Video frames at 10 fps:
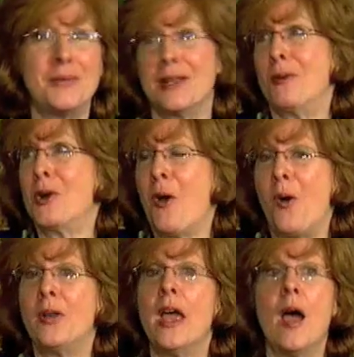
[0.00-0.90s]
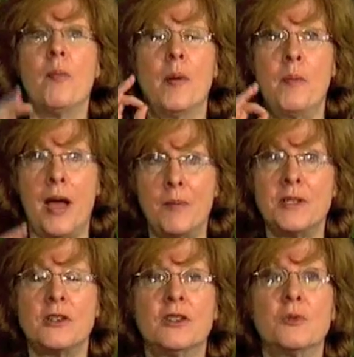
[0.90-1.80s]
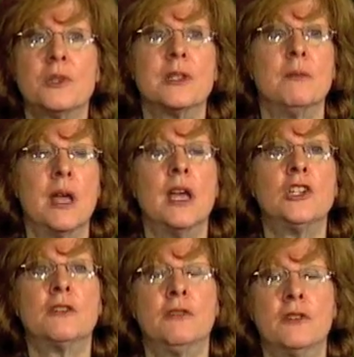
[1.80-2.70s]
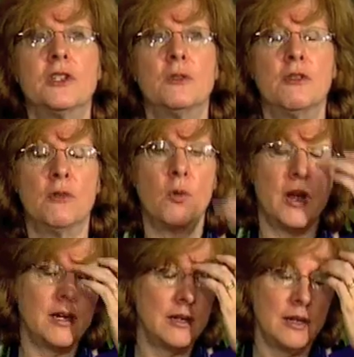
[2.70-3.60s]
They were cold, but popsicles was the magic food to avoid.